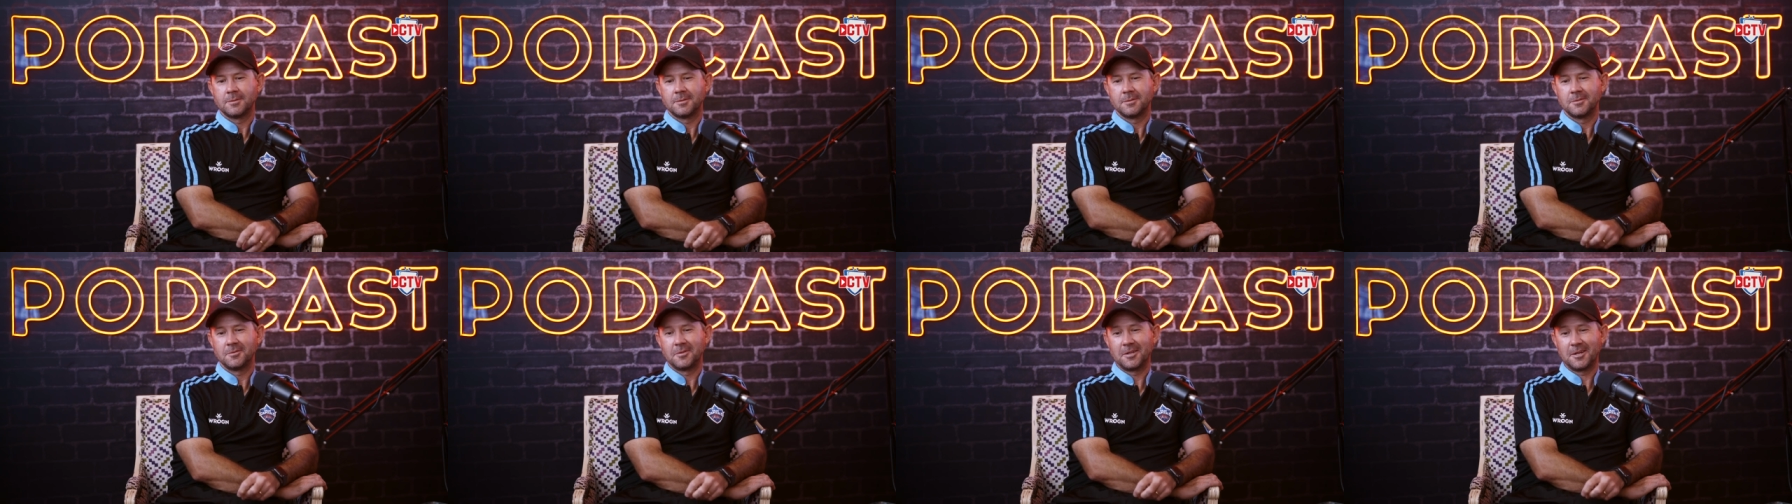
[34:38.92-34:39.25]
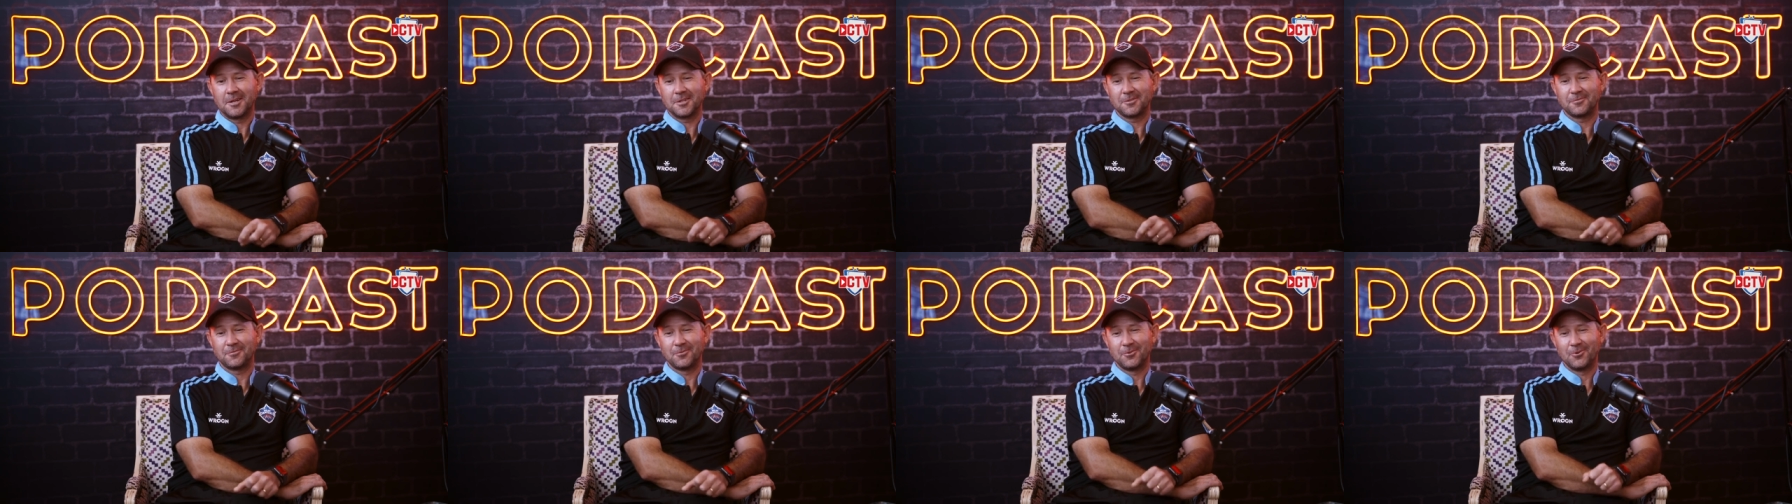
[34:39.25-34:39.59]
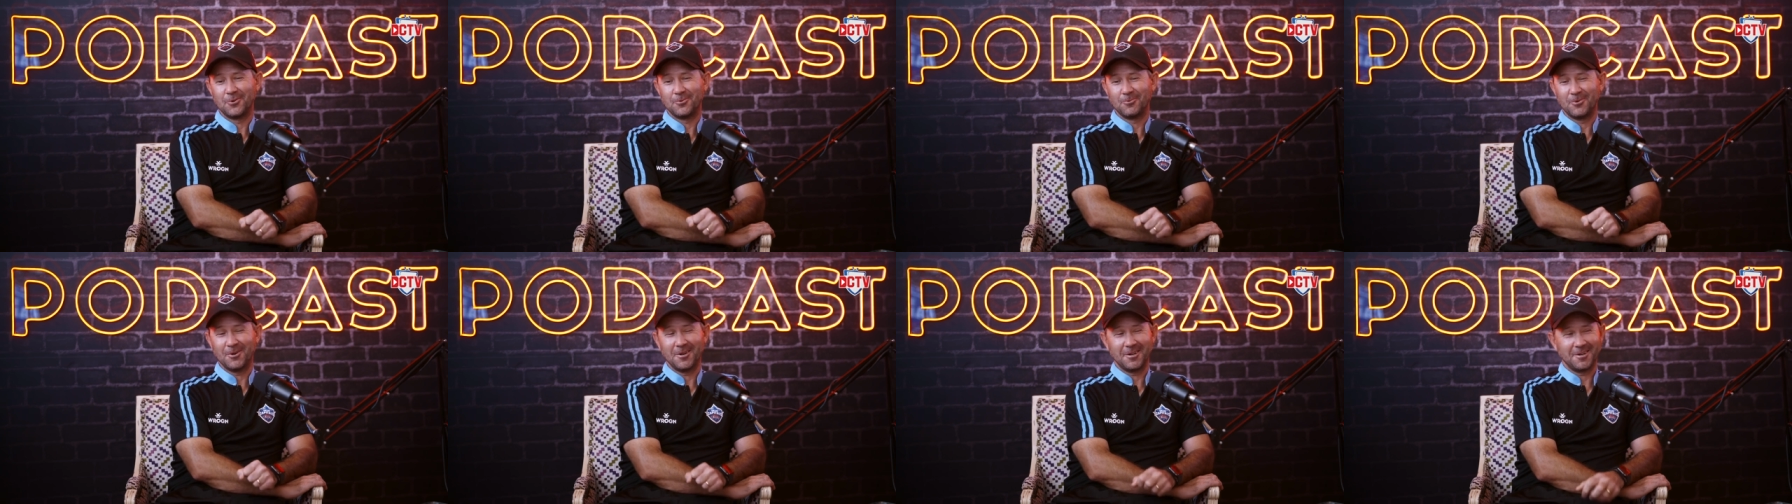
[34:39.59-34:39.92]
Last
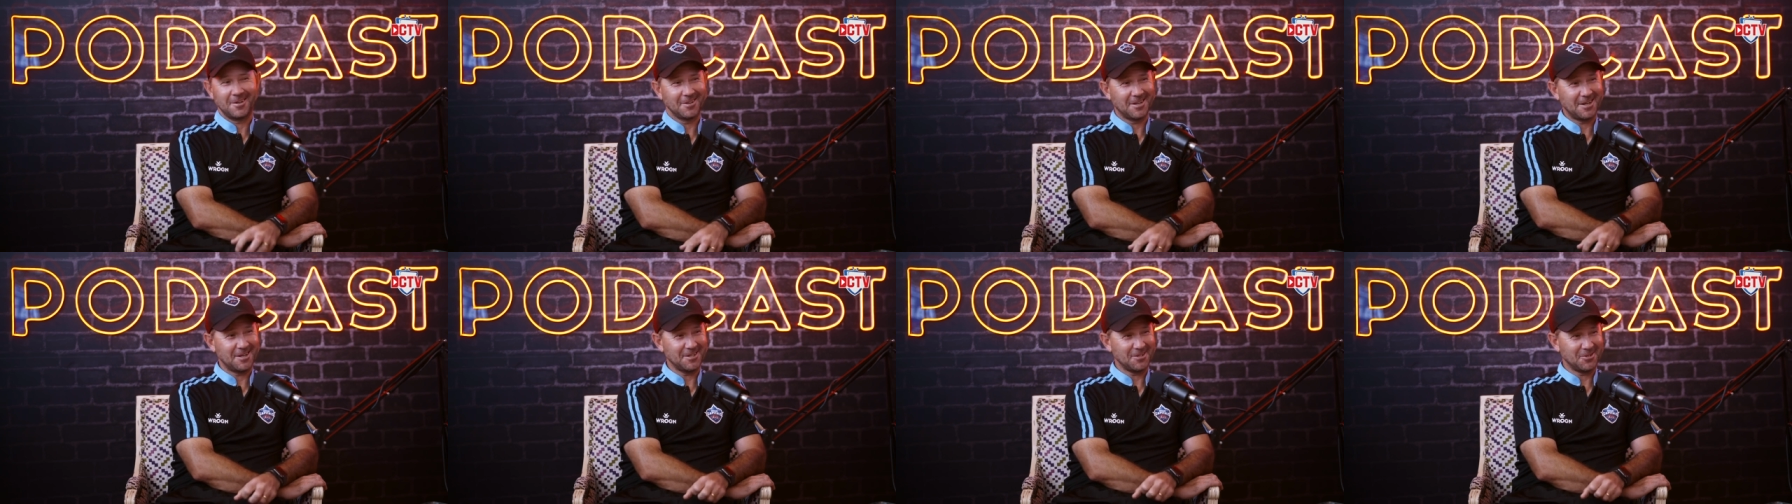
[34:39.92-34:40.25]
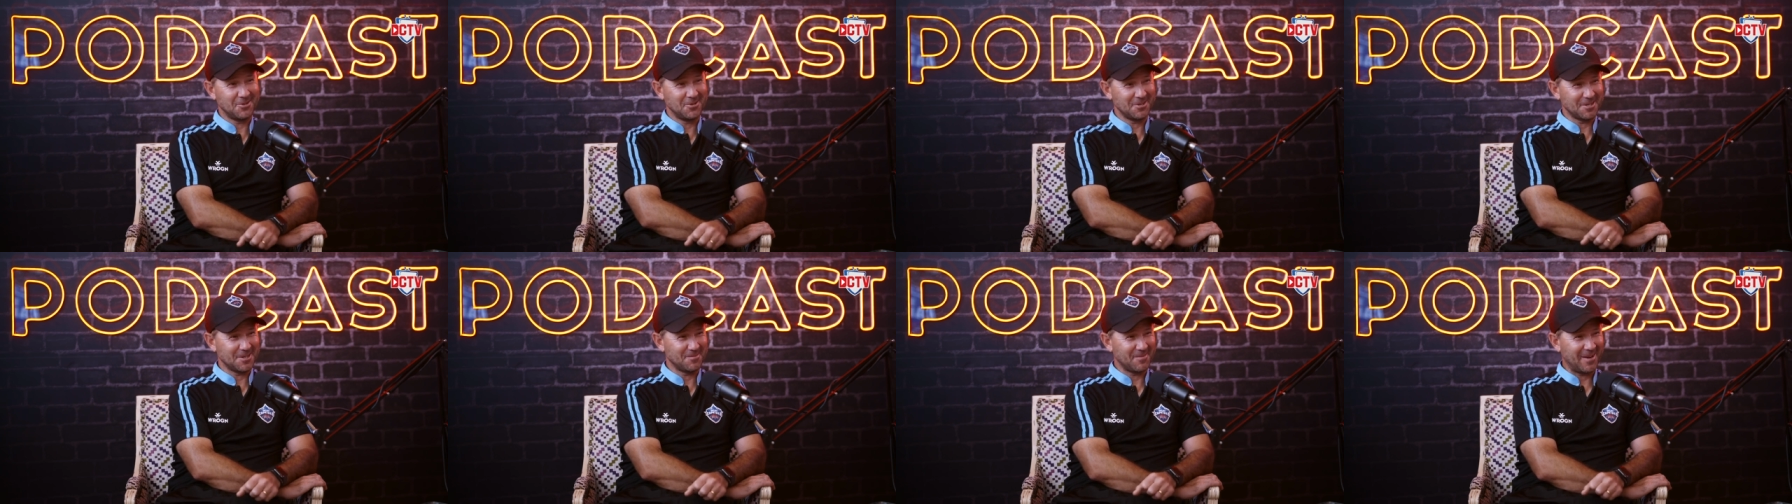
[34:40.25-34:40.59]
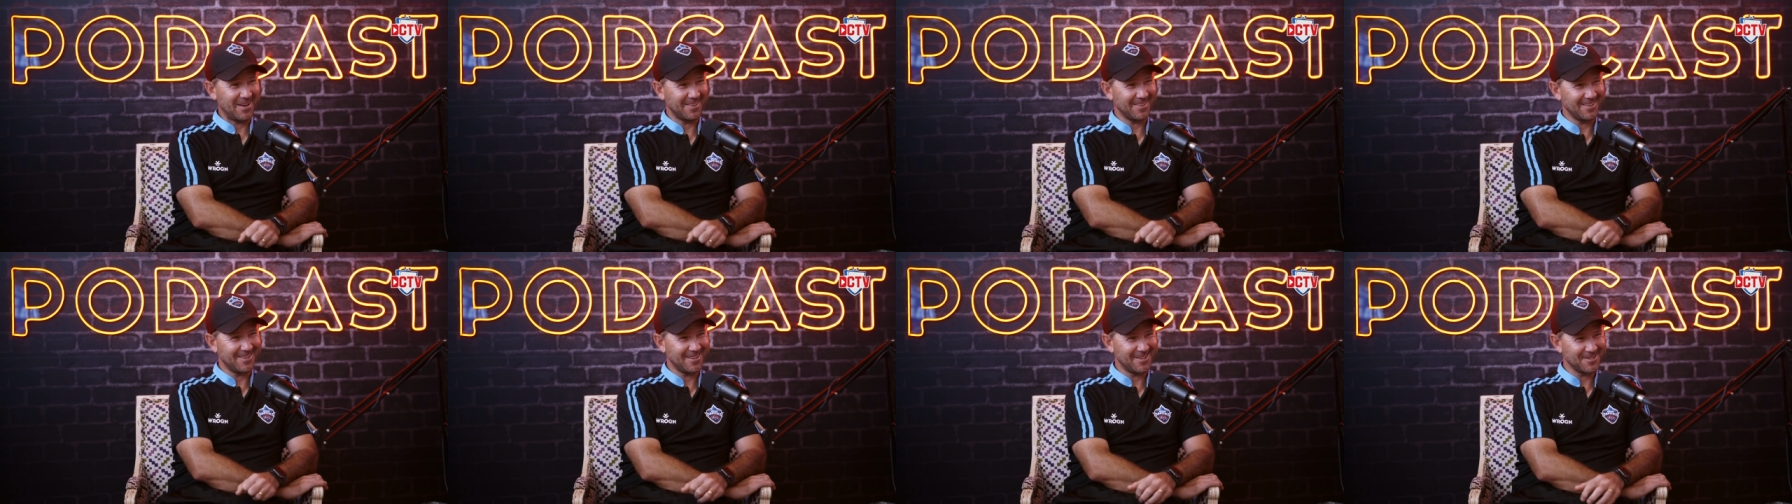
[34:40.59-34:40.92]
four, what? Last, who's going to
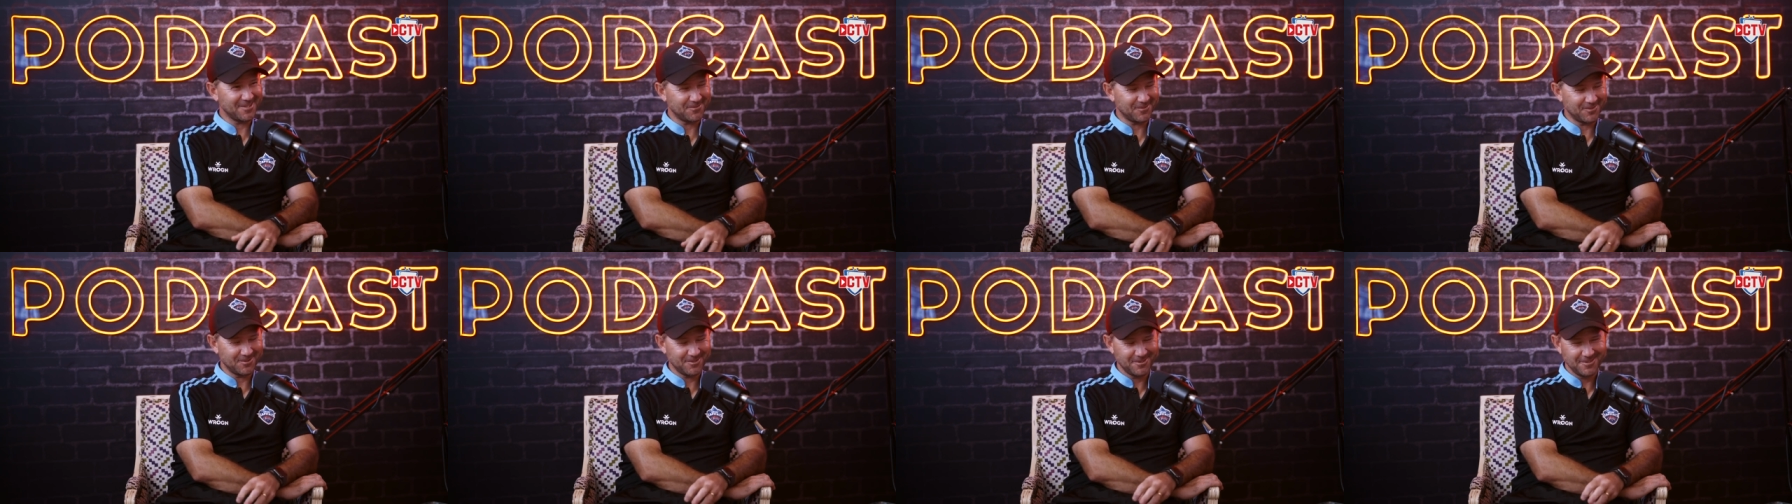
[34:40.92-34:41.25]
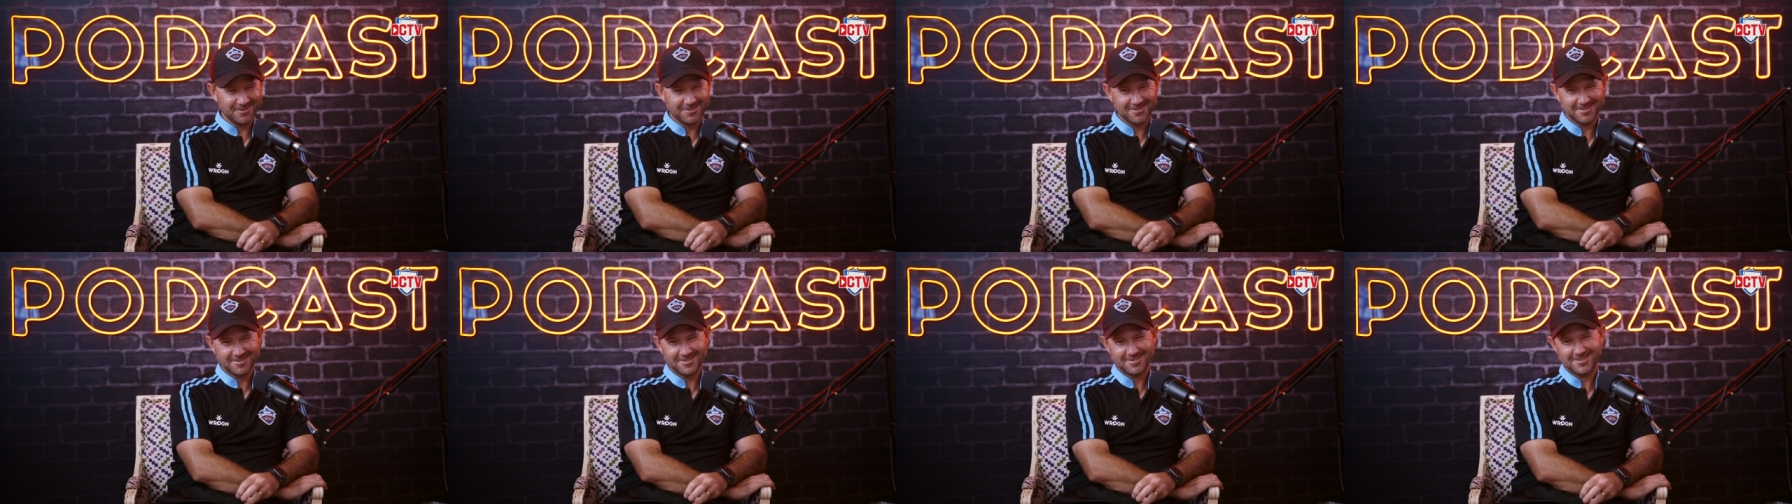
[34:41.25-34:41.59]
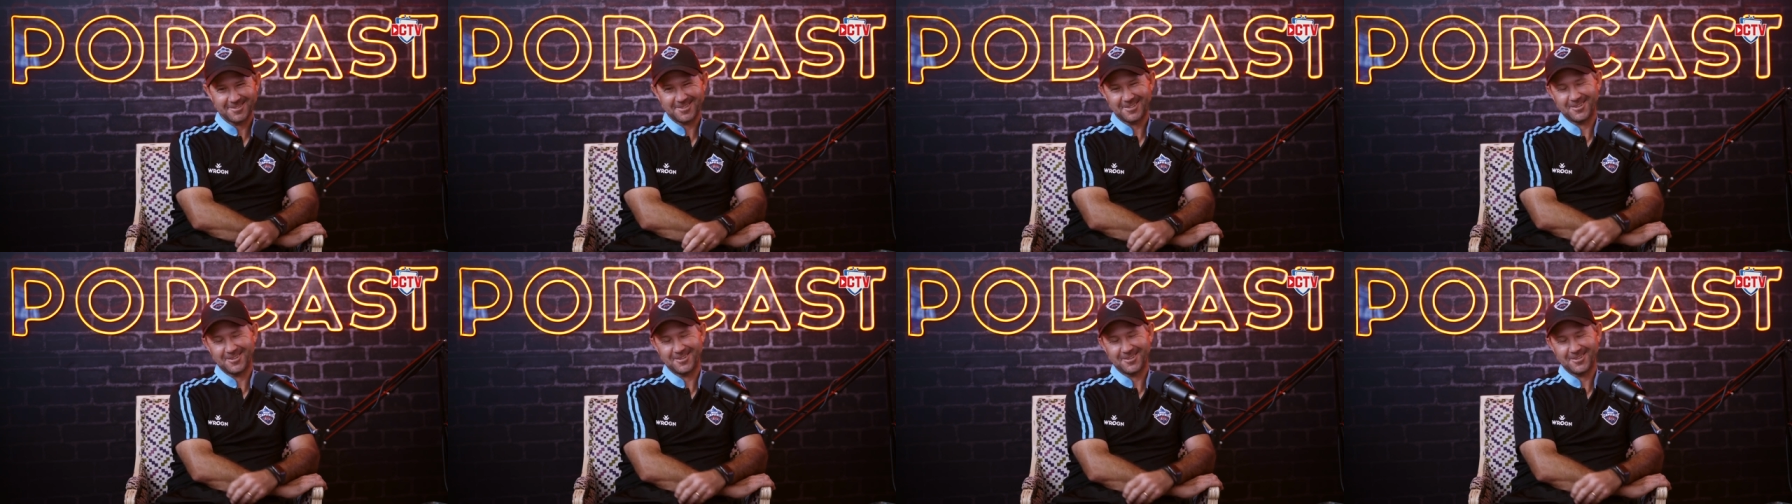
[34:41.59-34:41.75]
make the last four? Yeah.